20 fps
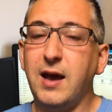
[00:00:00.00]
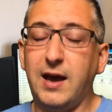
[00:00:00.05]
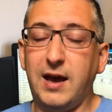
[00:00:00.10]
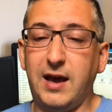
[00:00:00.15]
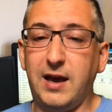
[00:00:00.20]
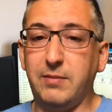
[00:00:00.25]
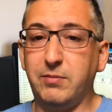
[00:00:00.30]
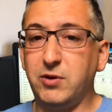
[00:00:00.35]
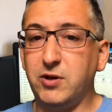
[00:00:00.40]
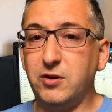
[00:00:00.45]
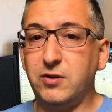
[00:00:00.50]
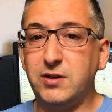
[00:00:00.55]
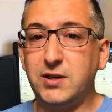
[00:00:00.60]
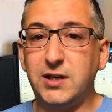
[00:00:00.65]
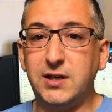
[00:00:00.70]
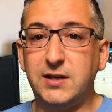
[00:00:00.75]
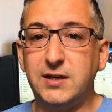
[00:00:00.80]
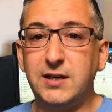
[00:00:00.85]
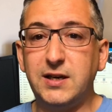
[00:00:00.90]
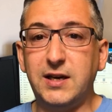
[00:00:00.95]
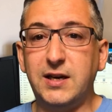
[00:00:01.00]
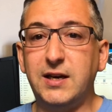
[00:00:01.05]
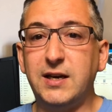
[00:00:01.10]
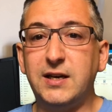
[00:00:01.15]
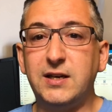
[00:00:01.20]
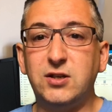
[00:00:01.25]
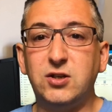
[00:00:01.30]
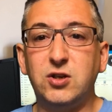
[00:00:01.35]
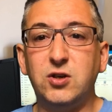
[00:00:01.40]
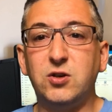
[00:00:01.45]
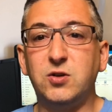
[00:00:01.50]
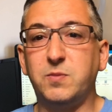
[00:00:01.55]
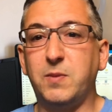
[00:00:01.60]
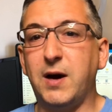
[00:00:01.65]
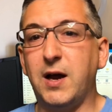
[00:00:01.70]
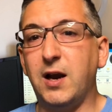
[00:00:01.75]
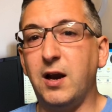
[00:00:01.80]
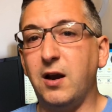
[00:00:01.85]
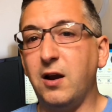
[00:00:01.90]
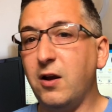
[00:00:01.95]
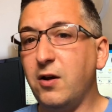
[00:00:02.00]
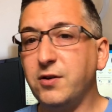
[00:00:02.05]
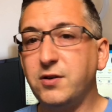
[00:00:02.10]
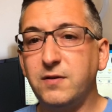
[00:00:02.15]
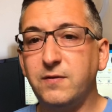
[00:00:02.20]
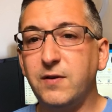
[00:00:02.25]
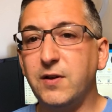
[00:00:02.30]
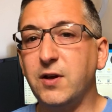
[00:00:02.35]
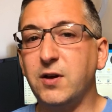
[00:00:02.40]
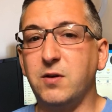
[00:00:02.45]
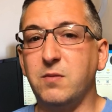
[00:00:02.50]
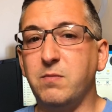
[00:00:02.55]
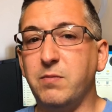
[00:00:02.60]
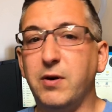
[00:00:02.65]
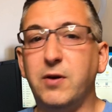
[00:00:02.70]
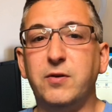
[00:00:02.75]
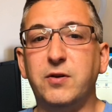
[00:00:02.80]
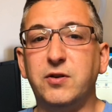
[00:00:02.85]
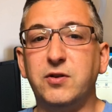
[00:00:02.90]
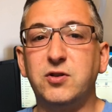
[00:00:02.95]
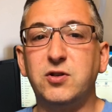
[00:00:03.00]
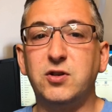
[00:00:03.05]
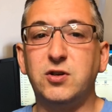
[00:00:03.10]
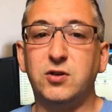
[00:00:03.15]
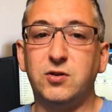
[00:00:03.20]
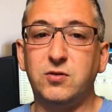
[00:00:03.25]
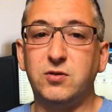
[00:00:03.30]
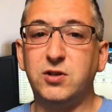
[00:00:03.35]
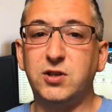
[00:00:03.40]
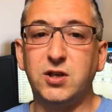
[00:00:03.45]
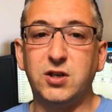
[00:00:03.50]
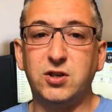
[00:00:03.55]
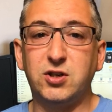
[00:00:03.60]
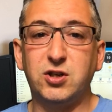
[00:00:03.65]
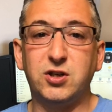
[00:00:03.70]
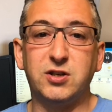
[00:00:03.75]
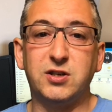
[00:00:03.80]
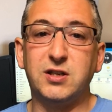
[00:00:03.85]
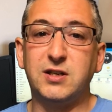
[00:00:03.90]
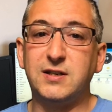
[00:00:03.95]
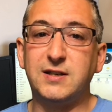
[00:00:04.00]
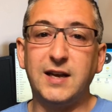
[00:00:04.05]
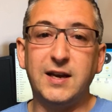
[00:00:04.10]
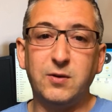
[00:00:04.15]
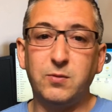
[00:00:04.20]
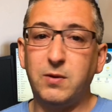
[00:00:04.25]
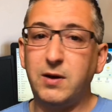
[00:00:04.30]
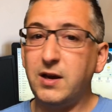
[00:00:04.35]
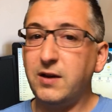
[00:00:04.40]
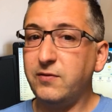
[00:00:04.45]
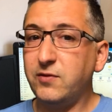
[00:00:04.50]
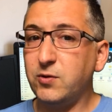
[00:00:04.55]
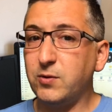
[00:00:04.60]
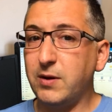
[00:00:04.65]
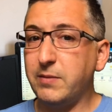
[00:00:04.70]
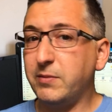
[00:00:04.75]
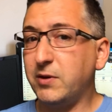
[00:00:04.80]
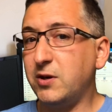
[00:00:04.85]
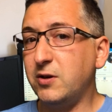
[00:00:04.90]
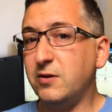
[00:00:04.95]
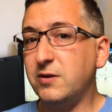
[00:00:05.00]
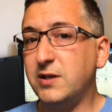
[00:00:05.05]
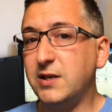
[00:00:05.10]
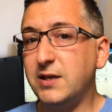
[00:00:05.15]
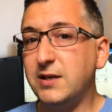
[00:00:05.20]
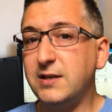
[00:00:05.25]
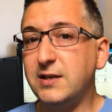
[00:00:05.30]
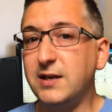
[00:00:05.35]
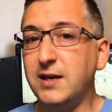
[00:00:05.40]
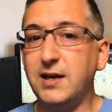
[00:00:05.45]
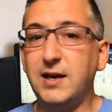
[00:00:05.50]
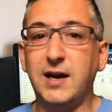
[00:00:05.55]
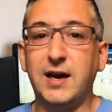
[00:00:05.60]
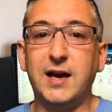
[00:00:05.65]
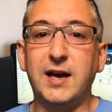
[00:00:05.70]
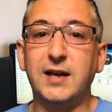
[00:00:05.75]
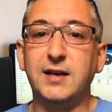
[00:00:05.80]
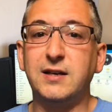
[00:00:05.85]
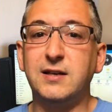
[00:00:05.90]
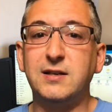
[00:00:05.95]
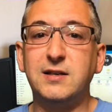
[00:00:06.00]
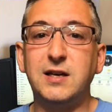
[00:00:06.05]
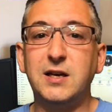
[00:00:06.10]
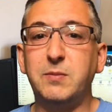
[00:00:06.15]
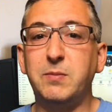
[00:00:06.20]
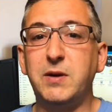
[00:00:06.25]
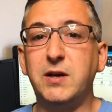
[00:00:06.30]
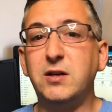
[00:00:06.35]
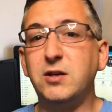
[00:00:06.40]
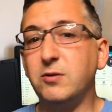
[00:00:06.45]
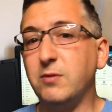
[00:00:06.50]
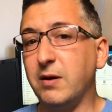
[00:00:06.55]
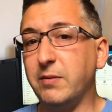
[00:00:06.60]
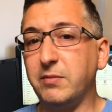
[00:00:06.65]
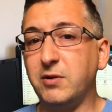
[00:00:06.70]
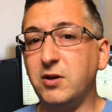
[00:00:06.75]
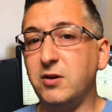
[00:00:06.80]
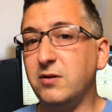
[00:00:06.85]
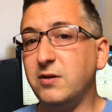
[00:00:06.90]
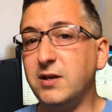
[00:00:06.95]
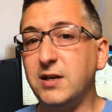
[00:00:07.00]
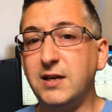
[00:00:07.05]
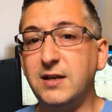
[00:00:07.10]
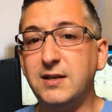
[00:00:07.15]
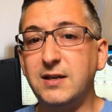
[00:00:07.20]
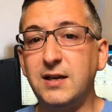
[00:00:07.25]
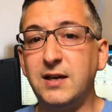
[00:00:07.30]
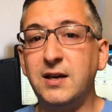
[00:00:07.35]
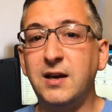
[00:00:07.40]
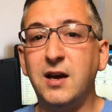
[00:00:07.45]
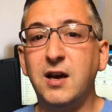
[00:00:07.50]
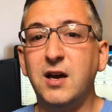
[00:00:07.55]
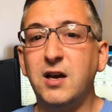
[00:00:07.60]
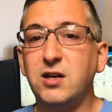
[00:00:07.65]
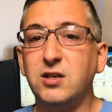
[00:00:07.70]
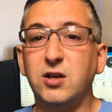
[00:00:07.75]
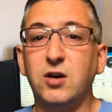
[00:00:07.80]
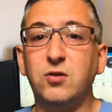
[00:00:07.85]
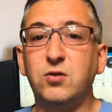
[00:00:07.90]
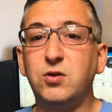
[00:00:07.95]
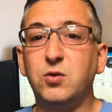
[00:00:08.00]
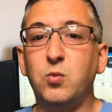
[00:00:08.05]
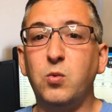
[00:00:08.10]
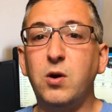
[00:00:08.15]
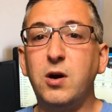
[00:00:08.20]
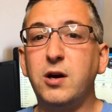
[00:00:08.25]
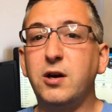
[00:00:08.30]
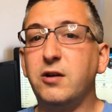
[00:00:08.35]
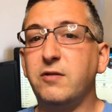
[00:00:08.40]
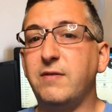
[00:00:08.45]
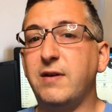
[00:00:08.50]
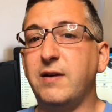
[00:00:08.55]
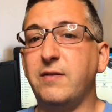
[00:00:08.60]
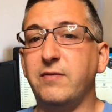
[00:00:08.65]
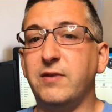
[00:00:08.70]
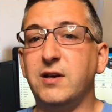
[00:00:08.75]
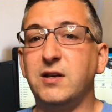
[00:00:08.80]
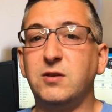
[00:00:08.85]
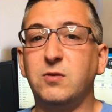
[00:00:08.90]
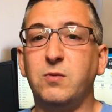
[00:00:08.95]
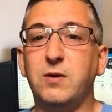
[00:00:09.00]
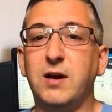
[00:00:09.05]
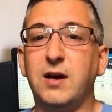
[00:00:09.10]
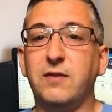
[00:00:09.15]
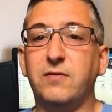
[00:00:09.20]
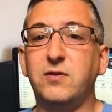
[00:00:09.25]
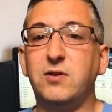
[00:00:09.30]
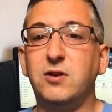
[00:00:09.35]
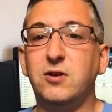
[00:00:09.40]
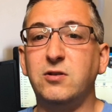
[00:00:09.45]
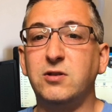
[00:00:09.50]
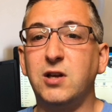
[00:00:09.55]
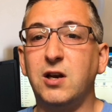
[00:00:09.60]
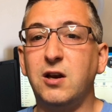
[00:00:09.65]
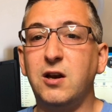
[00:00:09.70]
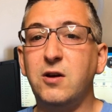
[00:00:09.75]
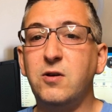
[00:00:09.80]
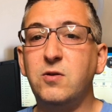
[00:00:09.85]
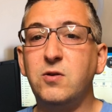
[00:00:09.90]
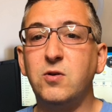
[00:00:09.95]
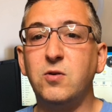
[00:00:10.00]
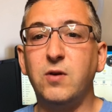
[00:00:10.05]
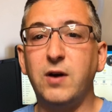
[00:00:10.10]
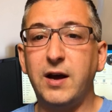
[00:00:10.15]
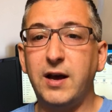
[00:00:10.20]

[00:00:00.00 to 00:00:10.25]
MQTT is used by a lot of other components too, such as Z-Wave to MQTT and Zigbee to MQTT. So to work around this, we have to use a local